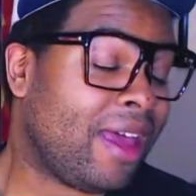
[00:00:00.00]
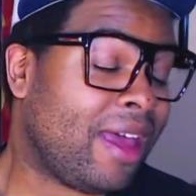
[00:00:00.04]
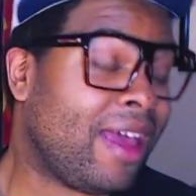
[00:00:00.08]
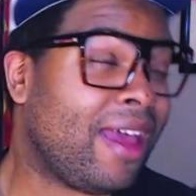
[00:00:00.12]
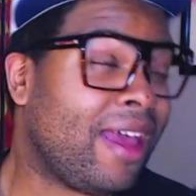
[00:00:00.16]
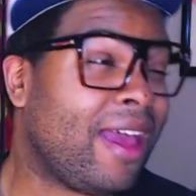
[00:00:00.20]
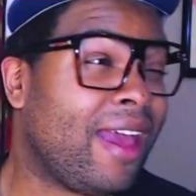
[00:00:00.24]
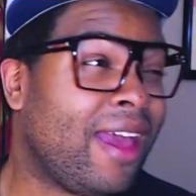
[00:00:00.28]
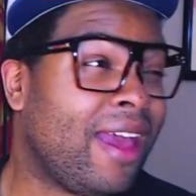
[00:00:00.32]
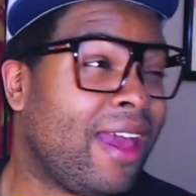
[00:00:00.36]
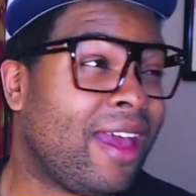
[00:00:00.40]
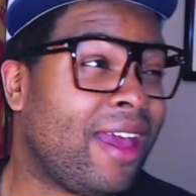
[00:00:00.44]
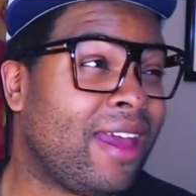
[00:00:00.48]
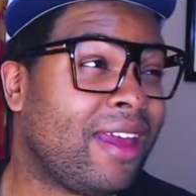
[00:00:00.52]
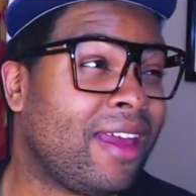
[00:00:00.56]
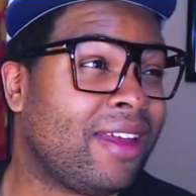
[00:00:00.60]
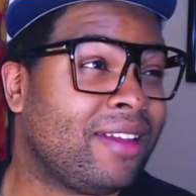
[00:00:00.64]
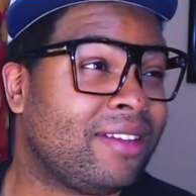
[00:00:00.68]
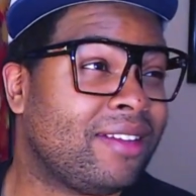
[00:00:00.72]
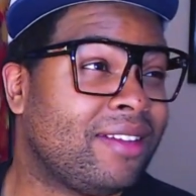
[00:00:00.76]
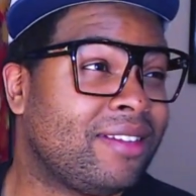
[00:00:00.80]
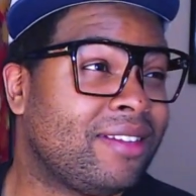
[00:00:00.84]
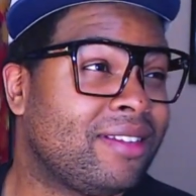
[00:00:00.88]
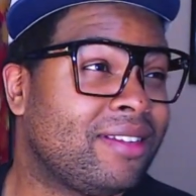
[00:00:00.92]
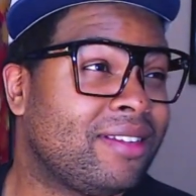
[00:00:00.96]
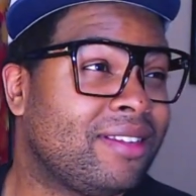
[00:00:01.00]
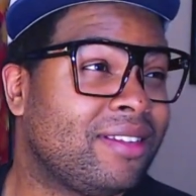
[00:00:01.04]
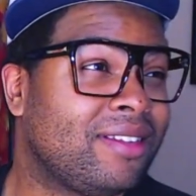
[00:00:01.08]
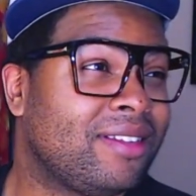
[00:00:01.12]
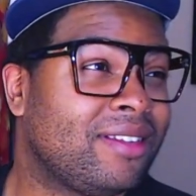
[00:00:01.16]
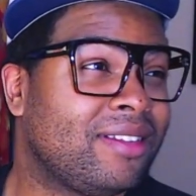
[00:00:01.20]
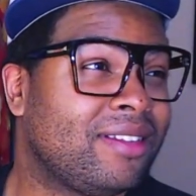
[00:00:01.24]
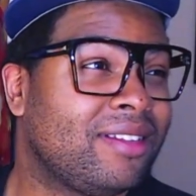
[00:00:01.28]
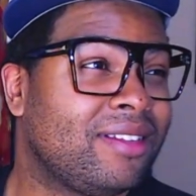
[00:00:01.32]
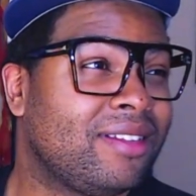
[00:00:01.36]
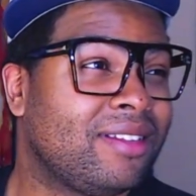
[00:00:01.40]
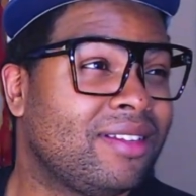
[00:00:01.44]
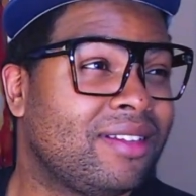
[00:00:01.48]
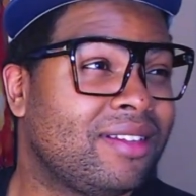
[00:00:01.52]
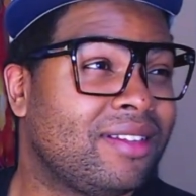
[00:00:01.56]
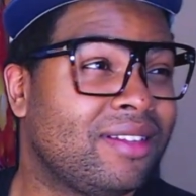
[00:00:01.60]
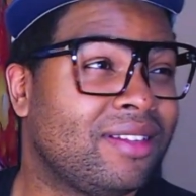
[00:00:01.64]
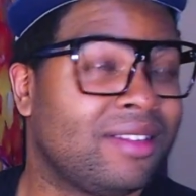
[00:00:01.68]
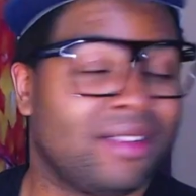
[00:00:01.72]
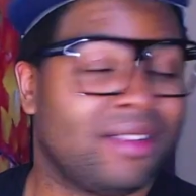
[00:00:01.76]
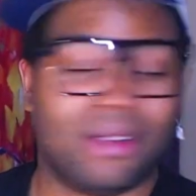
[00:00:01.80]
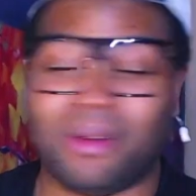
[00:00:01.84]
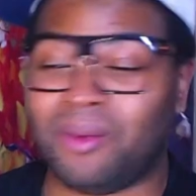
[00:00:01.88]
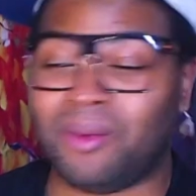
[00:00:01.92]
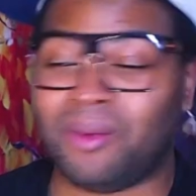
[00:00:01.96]
And
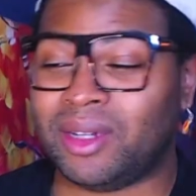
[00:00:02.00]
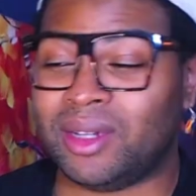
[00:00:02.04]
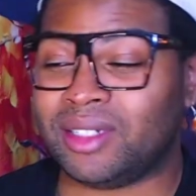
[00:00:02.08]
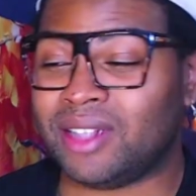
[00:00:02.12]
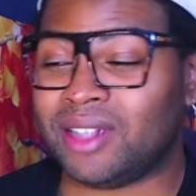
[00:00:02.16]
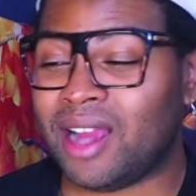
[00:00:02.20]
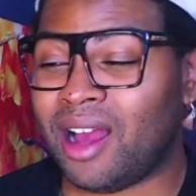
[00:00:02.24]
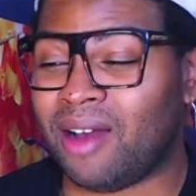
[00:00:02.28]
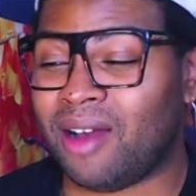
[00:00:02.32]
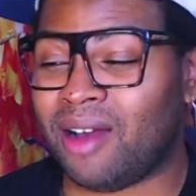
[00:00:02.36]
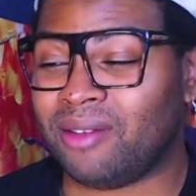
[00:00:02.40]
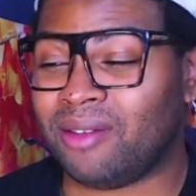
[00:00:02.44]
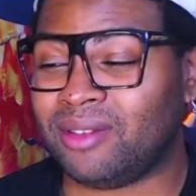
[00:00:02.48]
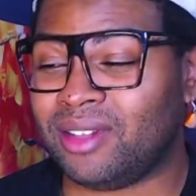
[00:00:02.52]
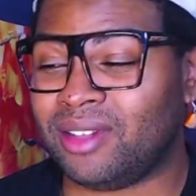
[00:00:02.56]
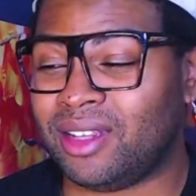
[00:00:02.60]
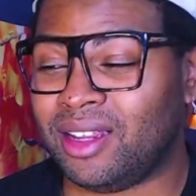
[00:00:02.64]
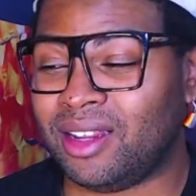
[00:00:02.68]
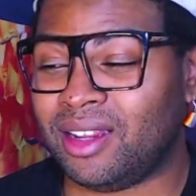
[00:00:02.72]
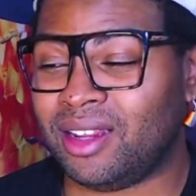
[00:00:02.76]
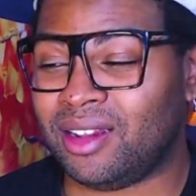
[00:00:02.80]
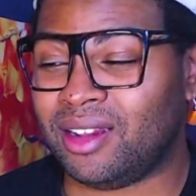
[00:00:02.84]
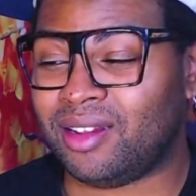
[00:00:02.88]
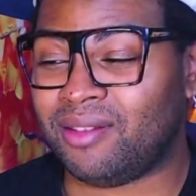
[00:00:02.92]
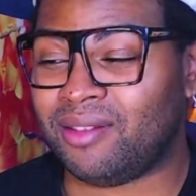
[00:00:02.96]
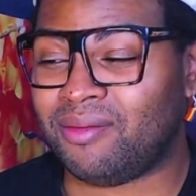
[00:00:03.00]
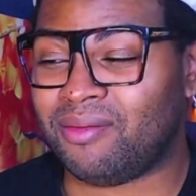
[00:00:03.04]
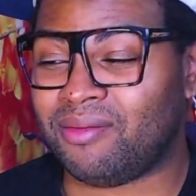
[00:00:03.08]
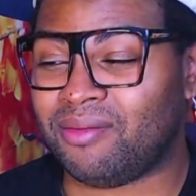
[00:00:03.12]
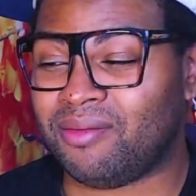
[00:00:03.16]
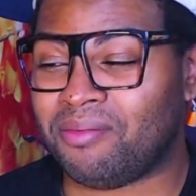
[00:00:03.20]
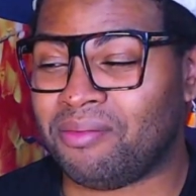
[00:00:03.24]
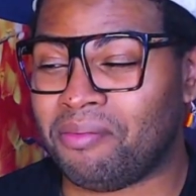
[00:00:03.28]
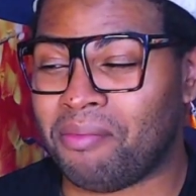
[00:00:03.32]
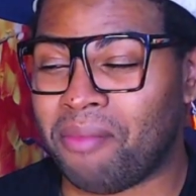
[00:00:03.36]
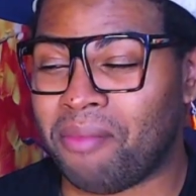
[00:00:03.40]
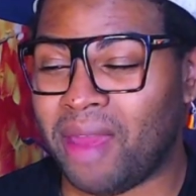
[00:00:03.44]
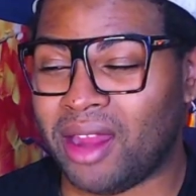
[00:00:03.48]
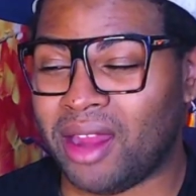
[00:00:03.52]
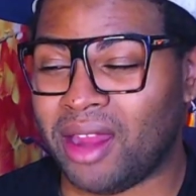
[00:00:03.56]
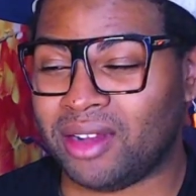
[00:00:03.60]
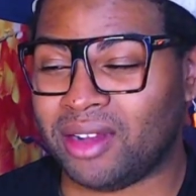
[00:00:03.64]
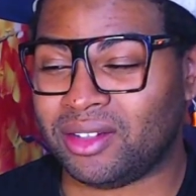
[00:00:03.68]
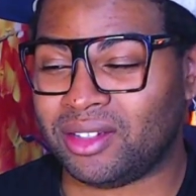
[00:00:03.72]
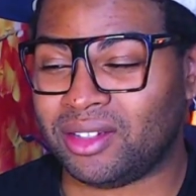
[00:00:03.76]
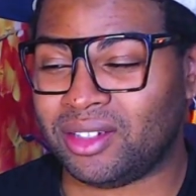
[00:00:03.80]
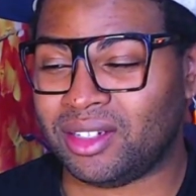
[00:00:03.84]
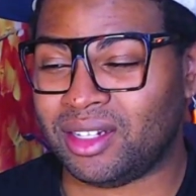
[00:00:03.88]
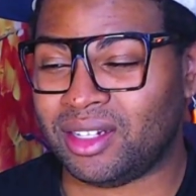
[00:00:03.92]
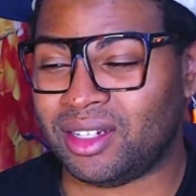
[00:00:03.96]
when Chao did
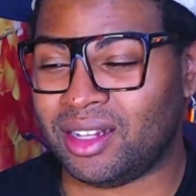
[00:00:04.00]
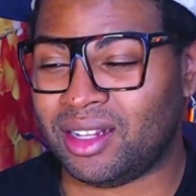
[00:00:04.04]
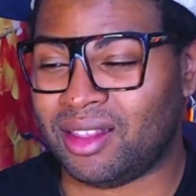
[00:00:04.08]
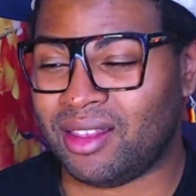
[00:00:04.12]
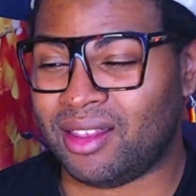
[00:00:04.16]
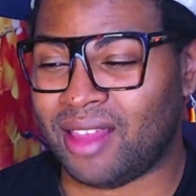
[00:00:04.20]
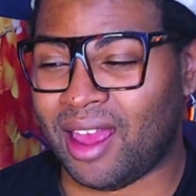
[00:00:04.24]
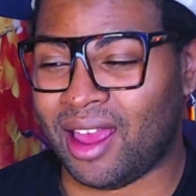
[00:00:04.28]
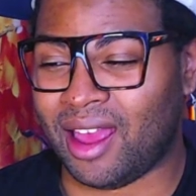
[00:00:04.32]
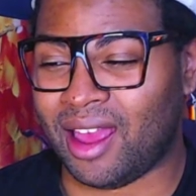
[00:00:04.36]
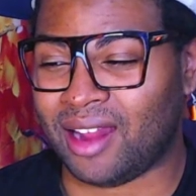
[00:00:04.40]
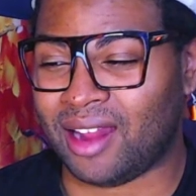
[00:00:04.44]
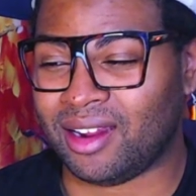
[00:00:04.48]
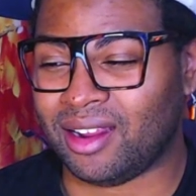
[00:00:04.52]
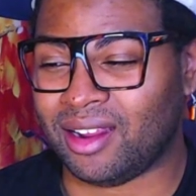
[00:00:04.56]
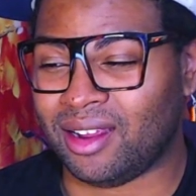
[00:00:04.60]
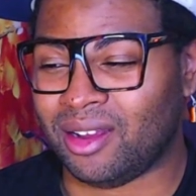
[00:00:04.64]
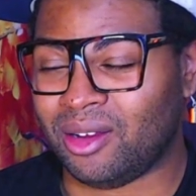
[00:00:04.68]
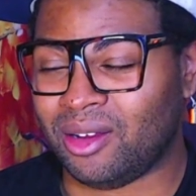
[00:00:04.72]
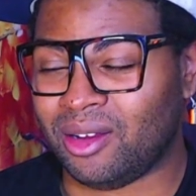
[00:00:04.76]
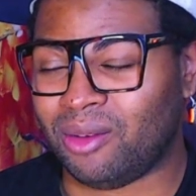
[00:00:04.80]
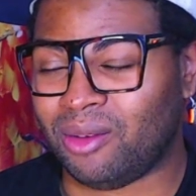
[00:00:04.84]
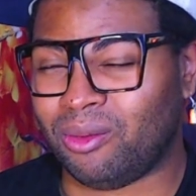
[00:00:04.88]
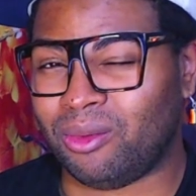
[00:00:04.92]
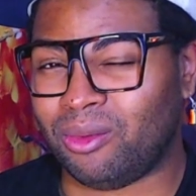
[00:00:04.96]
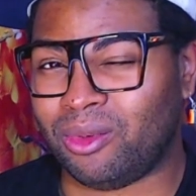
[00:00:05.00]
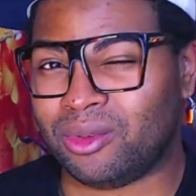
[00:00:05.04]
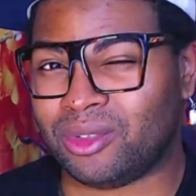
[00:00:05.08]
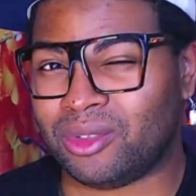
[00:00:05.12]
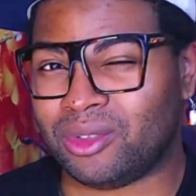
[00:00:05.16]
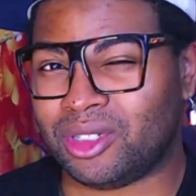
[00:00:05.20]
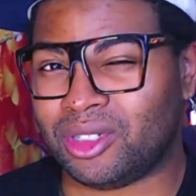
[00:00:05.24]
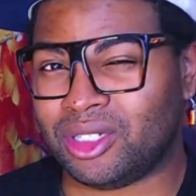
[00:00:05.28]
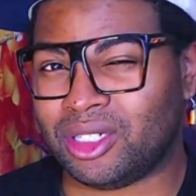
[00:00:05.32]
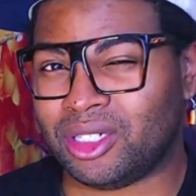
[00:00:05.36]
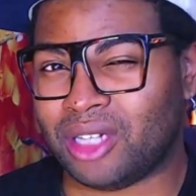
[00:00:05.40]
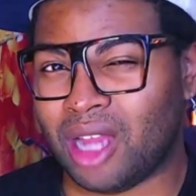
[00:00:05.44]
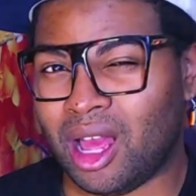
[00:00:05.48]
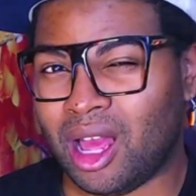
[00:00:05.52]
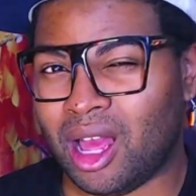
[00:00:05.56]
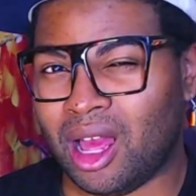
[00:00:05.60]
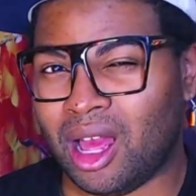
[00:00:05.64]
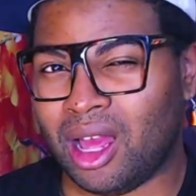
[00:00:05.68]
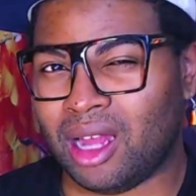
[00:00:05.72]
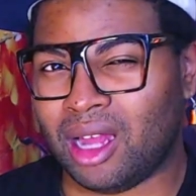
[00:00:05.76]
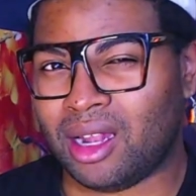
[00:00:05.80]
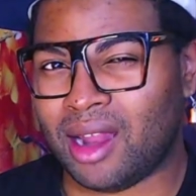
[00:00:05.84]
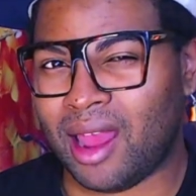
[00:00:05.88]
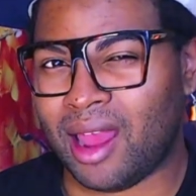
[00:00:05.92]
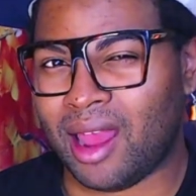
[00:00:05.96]
mention that
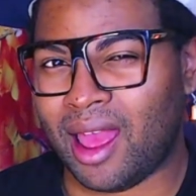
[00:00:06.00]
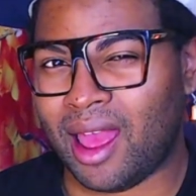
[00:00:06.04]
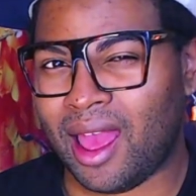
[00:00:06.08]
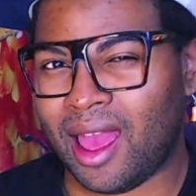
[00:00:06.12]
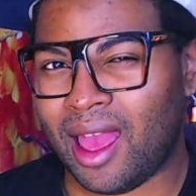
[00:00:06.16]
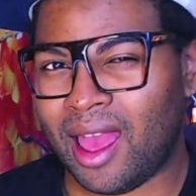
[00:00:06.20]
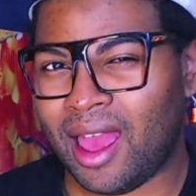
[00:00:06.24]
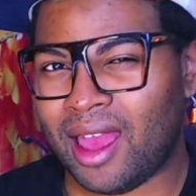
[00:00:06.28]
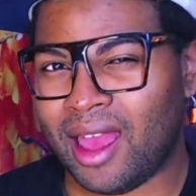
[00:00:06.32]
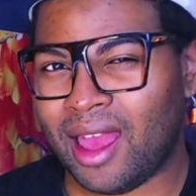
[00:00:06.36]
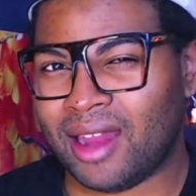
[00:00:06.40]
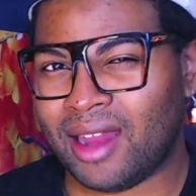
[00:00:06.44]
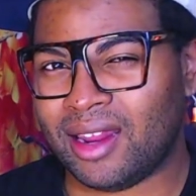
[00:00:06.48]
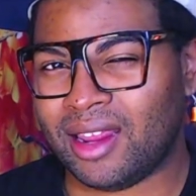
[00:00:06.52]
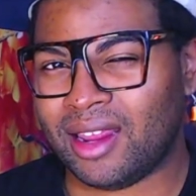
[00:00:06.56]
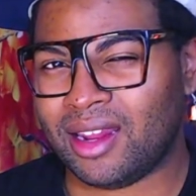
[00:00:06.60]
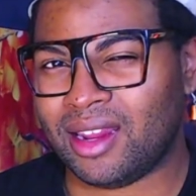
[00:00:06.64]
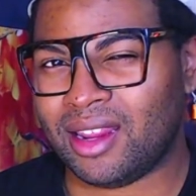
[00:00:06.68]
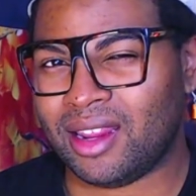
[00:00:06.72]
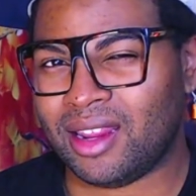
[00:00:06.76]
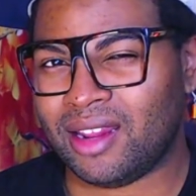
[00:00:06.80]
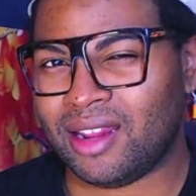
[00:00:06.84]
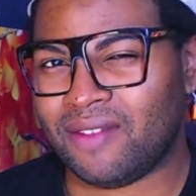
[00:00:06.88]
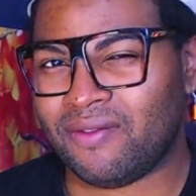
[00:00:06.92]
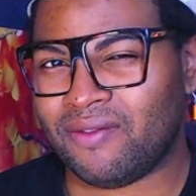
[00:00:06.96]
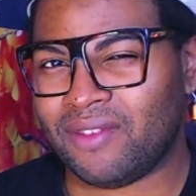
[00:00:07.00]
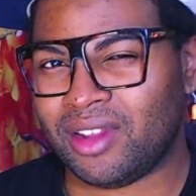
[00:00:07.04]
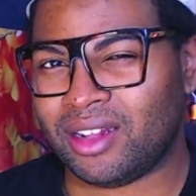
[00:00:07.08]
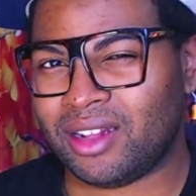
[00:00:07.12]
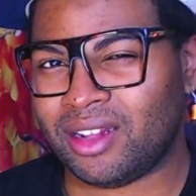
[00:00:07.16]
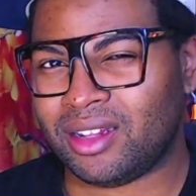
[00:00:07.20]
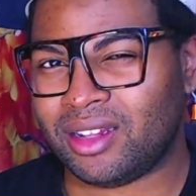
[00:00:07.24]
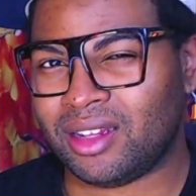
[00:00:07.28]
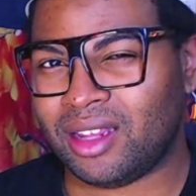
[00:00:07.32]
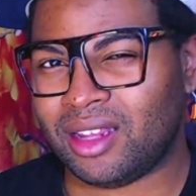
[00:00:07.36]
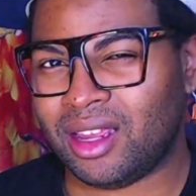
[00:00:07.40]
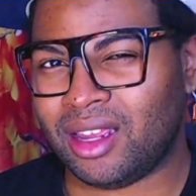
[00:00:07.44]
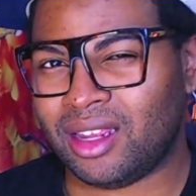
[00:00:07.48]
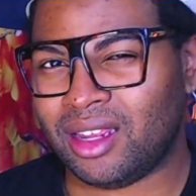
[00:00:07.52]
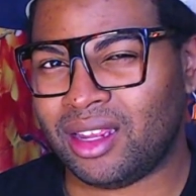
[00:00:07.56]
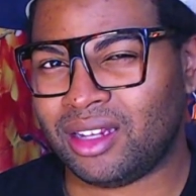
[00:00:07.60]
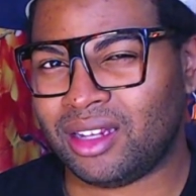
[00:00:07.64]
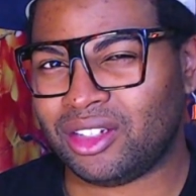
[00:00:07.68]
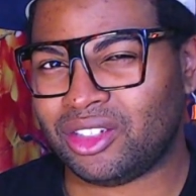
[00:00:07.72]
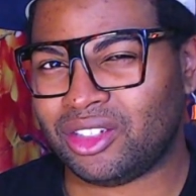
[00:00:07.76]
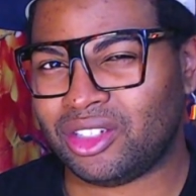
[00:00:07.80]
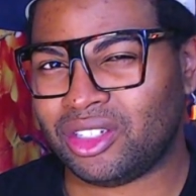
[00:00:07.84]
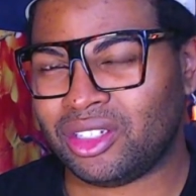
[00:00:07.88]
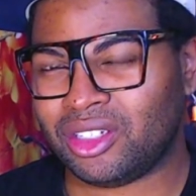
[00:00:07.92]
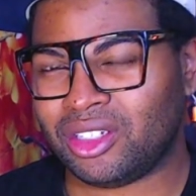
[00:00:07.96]
Wuxian had an
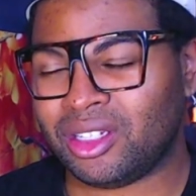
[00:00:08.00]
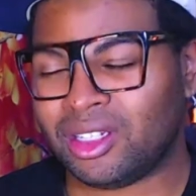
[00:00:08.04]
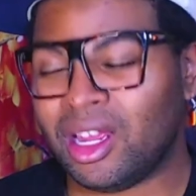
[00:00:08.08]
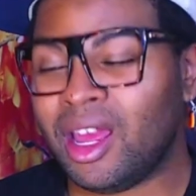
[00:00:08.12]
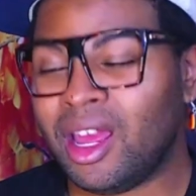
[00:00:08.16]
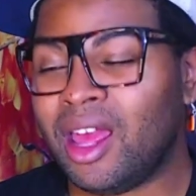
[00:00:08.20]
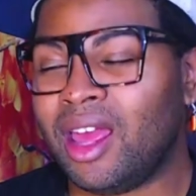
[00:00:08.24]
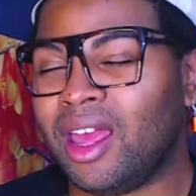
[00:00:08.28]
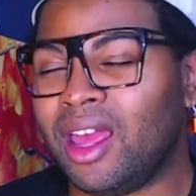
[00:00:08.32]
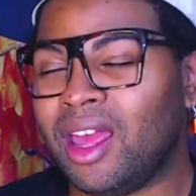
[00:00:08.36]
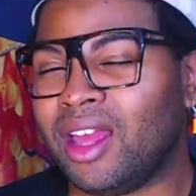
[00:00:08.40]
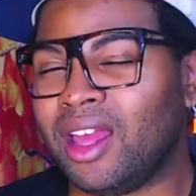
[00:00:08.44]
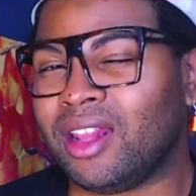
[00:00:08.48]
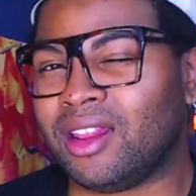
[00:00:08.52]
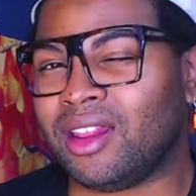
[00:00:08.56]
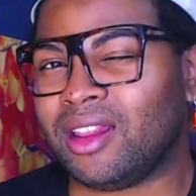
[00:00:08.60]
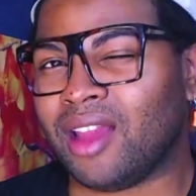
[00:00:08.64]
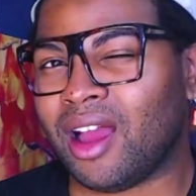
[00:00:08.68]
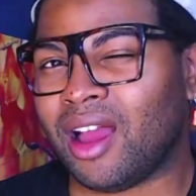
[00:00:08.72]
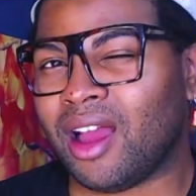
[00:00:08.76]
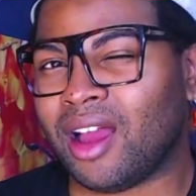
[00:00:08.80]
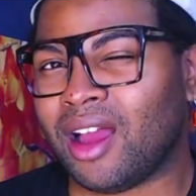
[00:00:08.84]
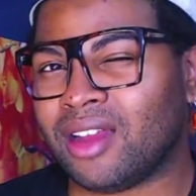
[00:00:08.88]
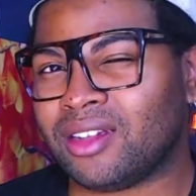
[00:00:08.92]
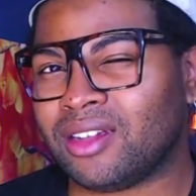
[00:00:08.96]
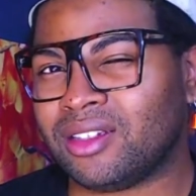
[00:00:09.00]
invitation and not